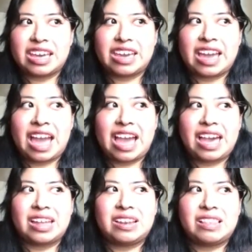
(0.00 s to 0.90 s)

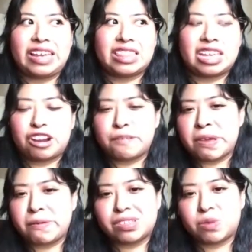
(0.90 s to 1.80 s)
had like
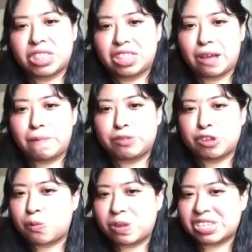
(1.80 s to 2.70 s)
therapy was with them,
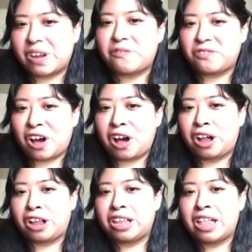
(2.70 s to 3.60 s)
so it wasn't a
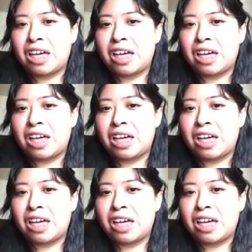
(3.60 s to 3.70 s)
fall,